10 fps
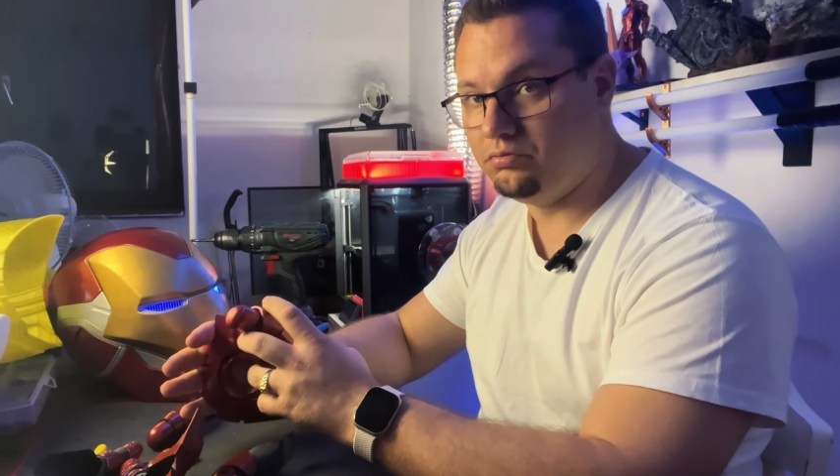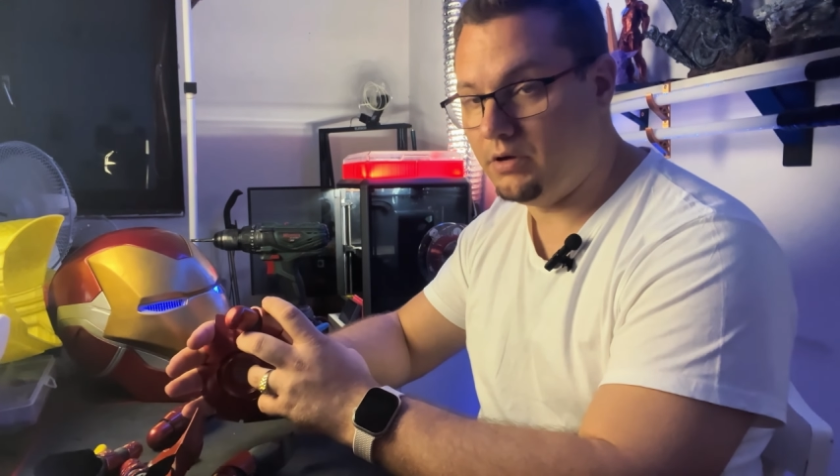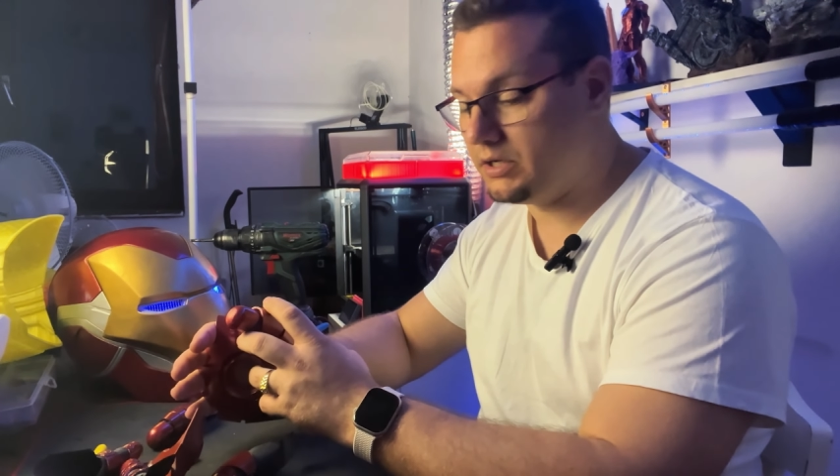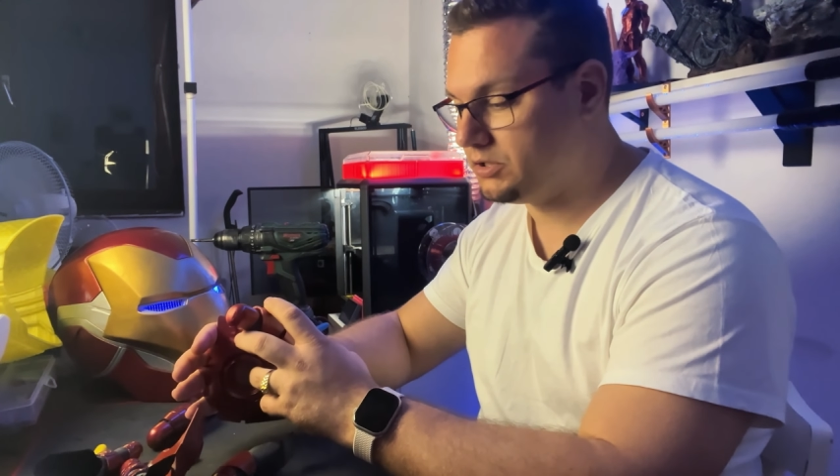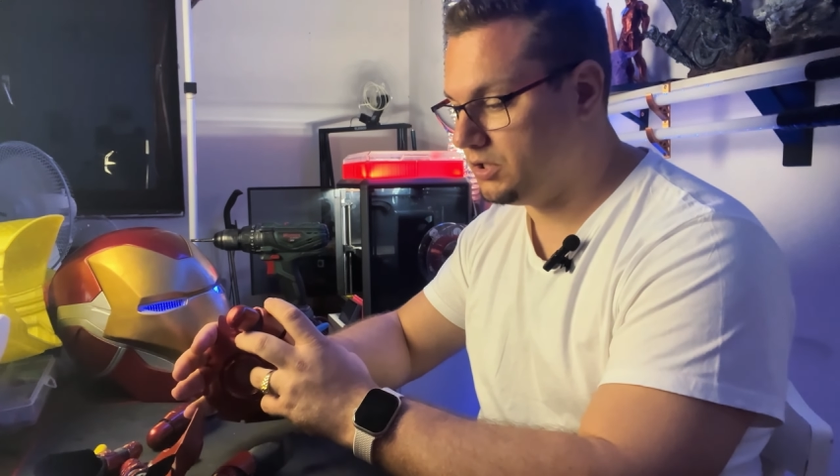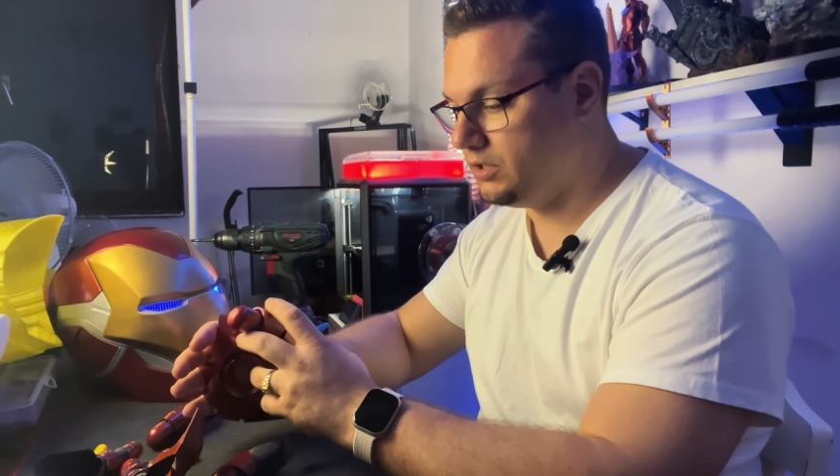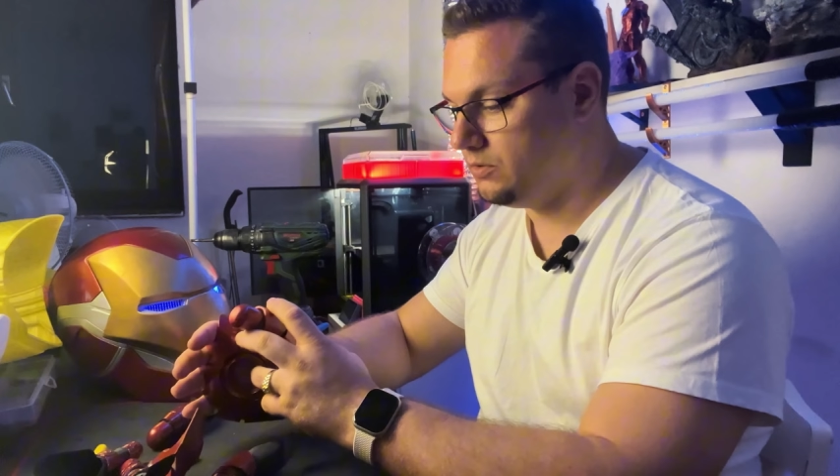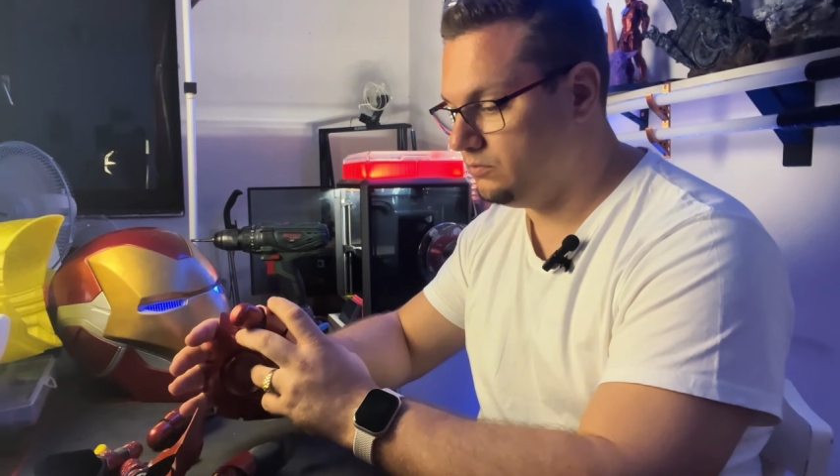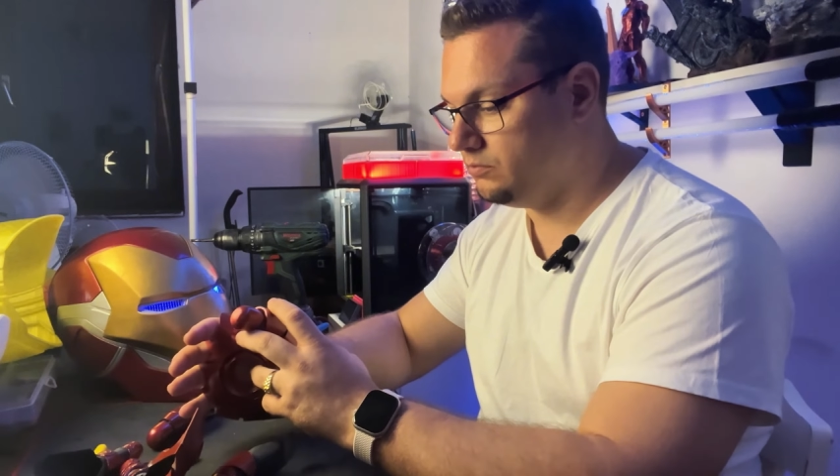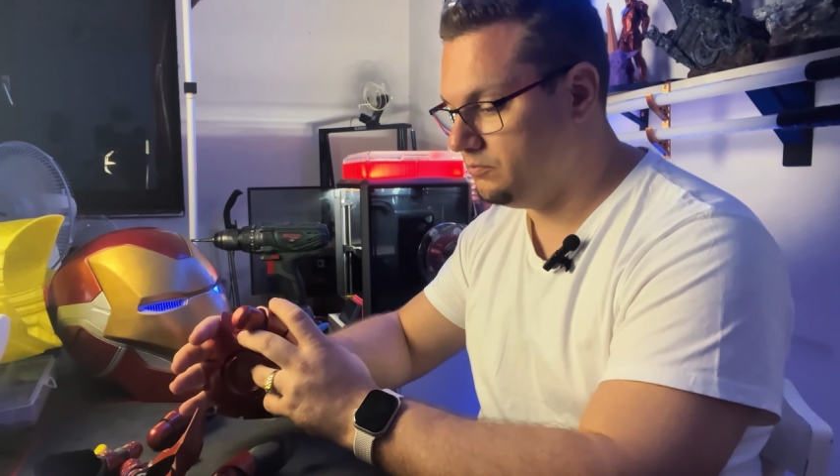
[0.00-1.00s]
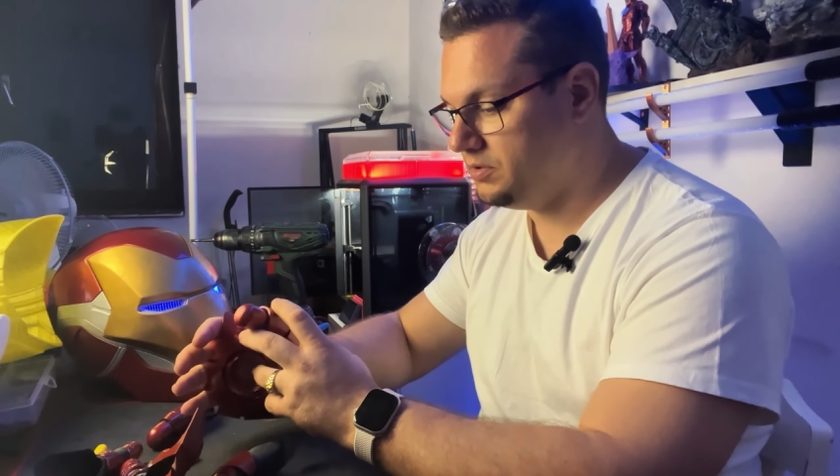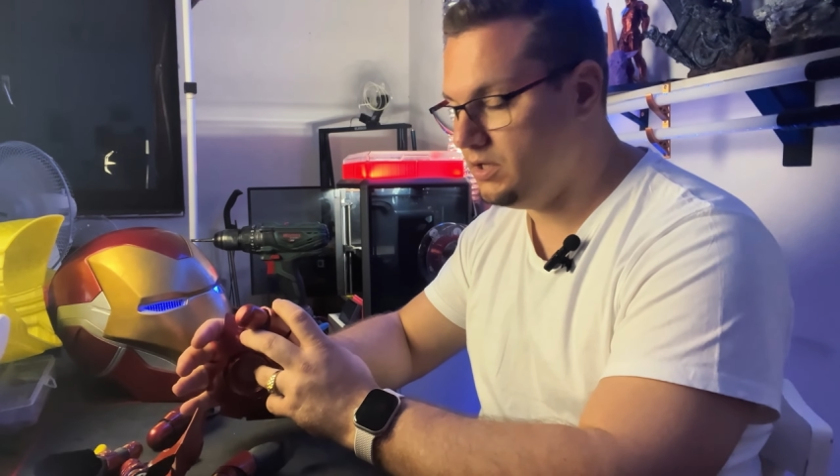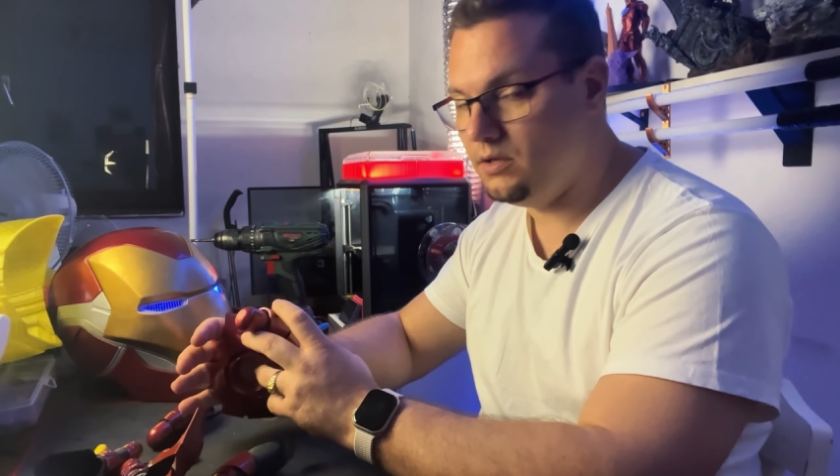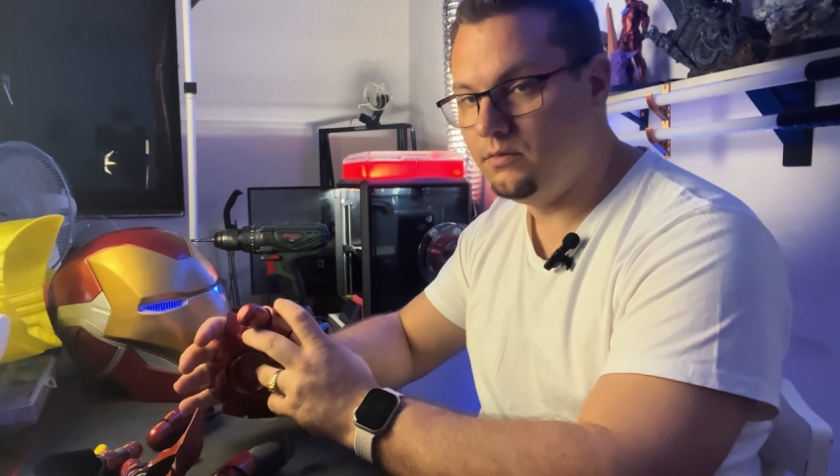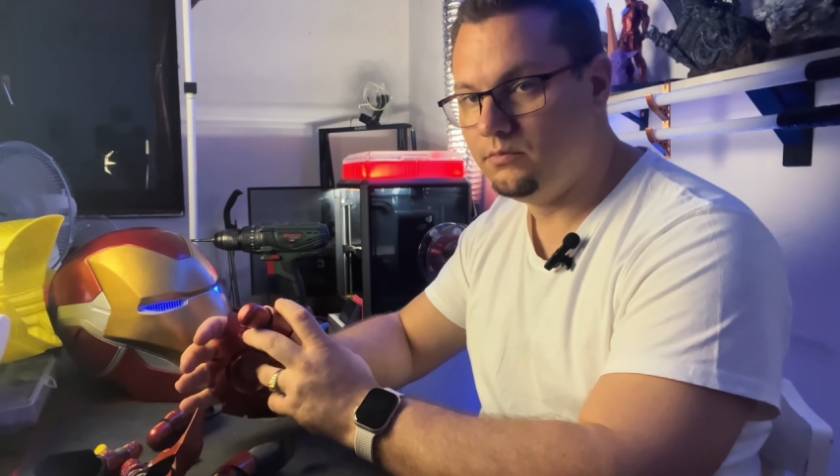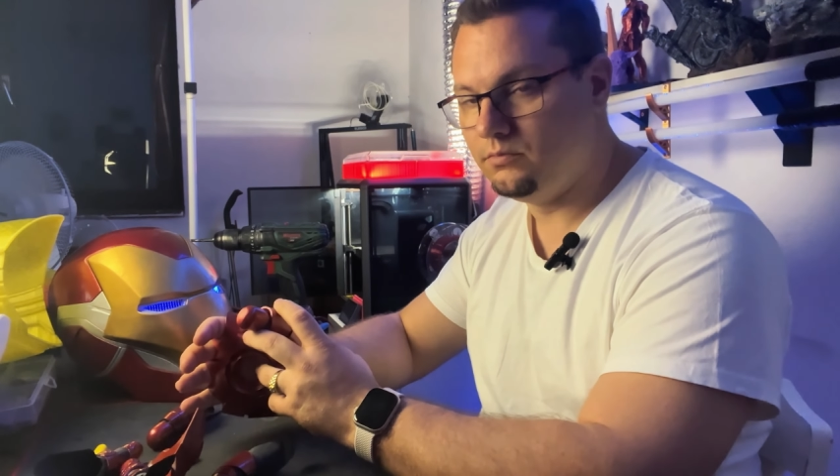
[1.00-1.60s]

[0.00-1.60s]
actually be